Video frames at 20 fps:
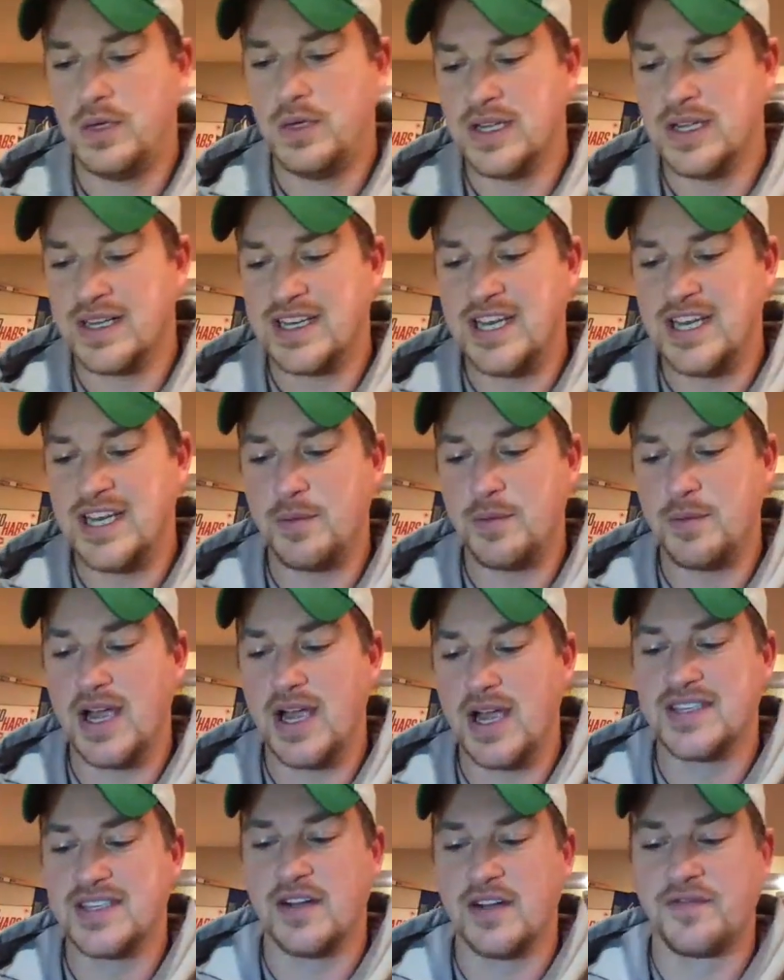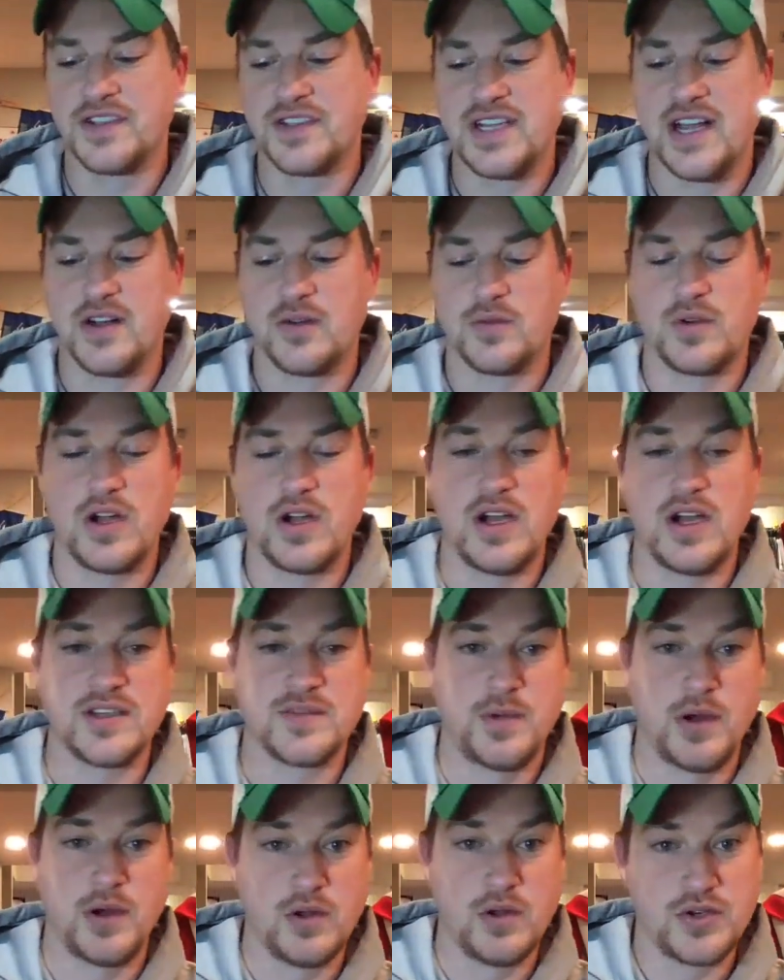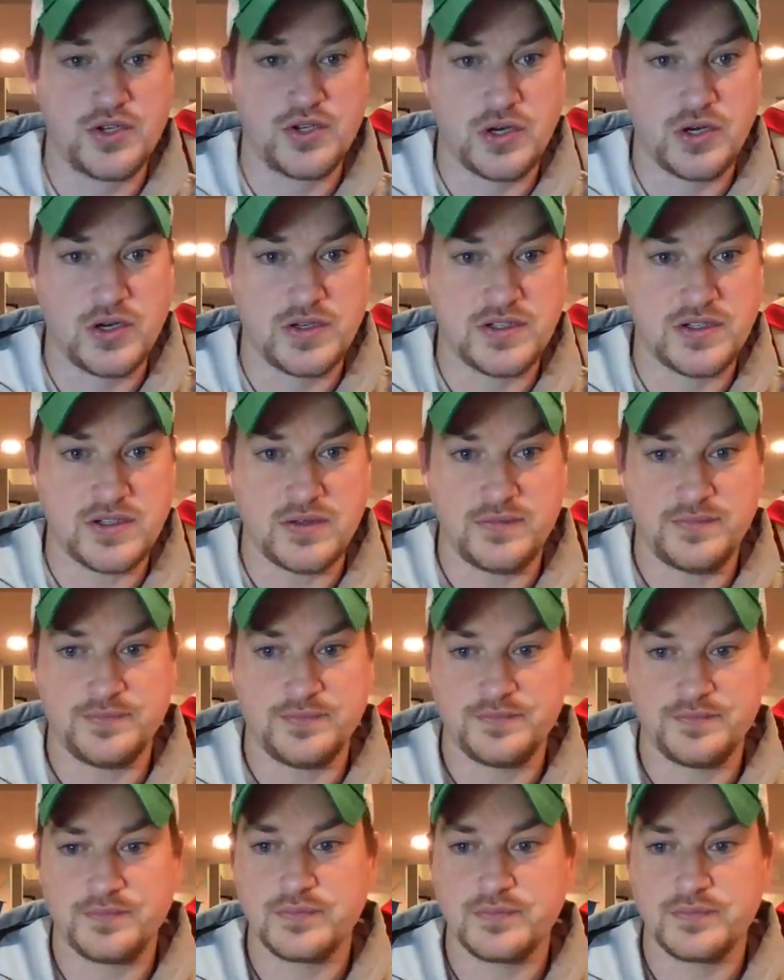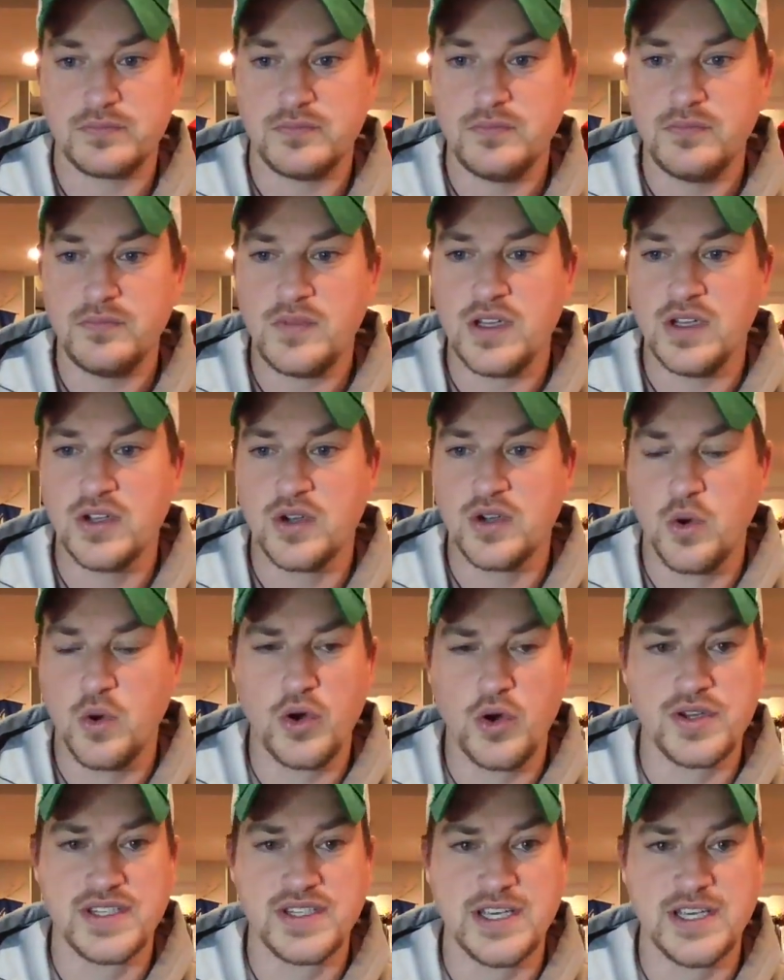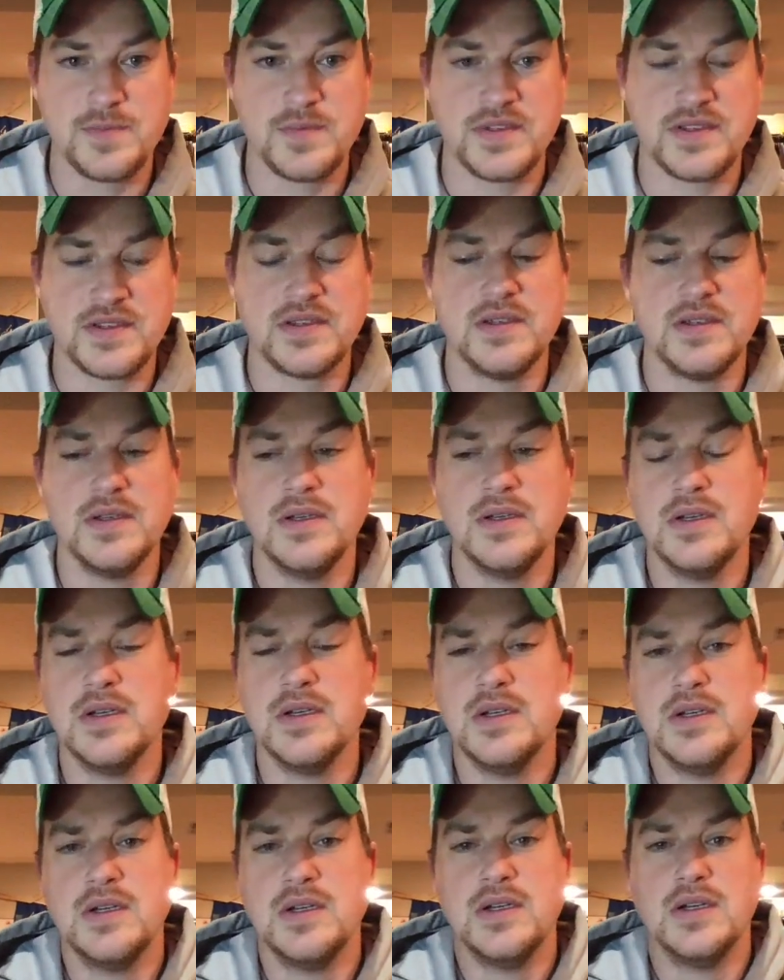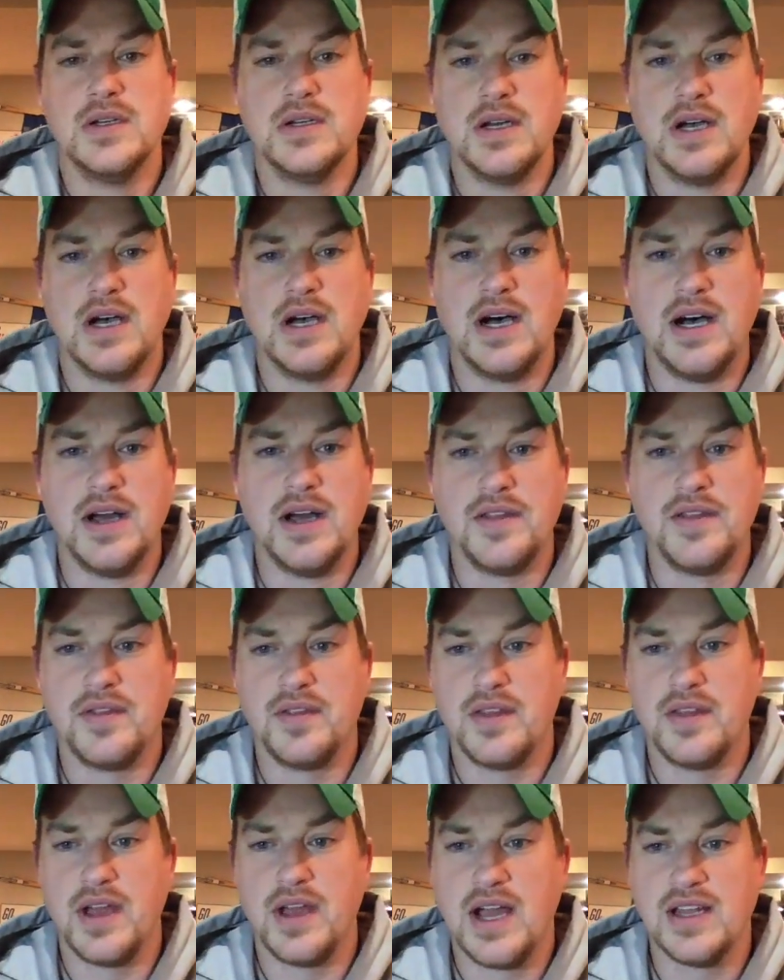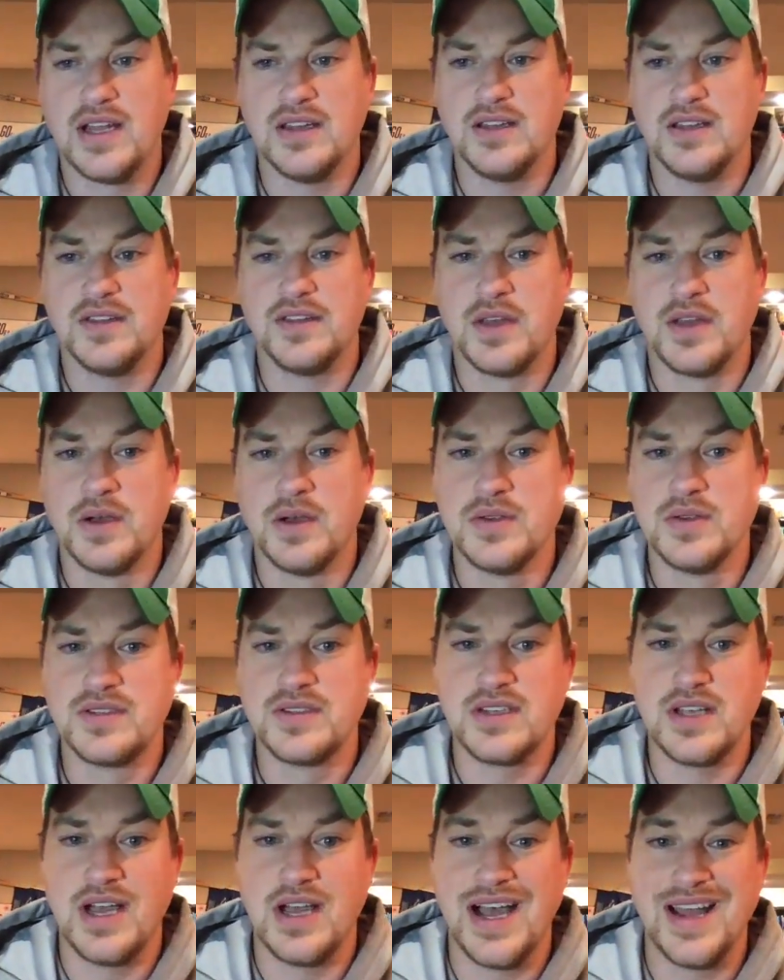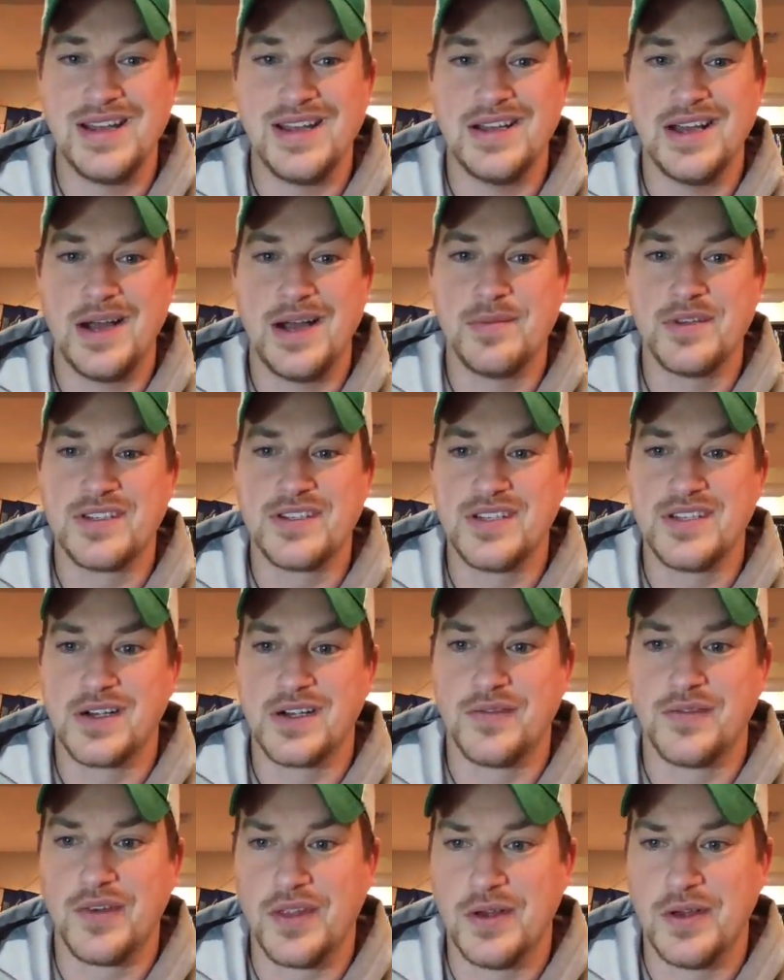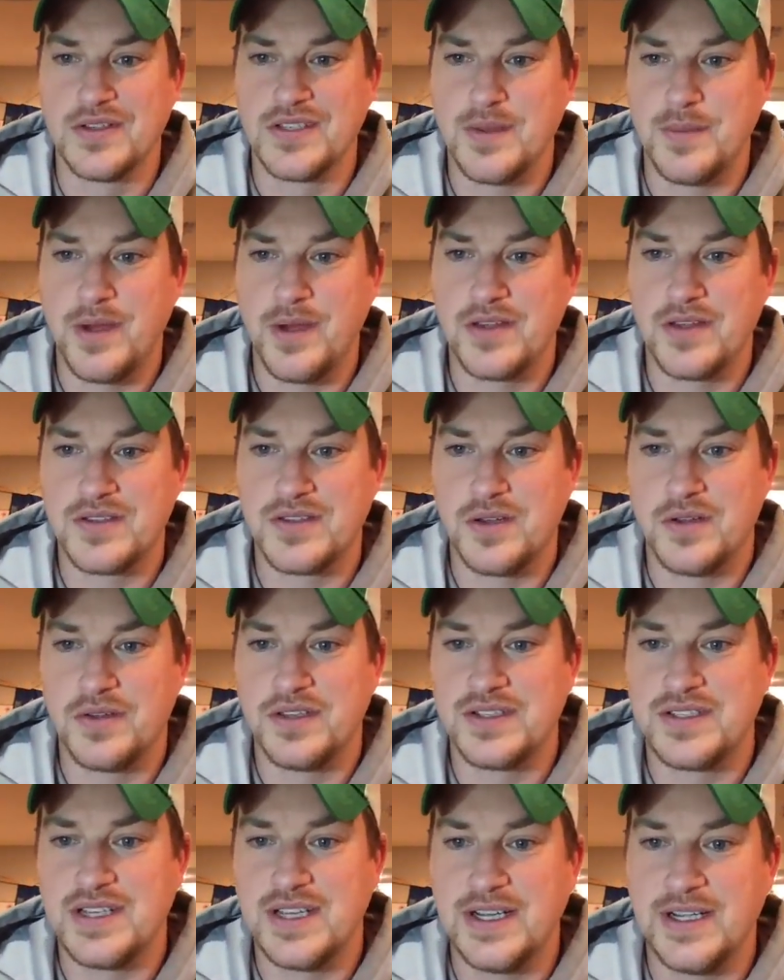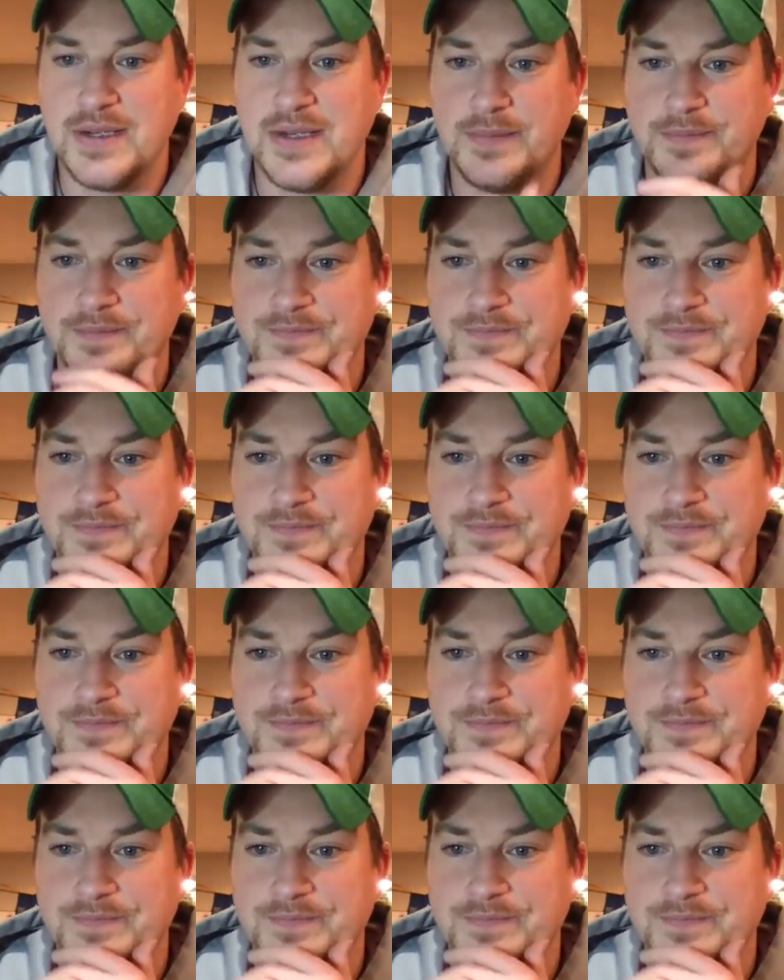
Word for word: keep your eyes out for Donald Ross. Polo shirts, quarter zips. Uh, I those I I'm a sucker for those. I buy this all the time.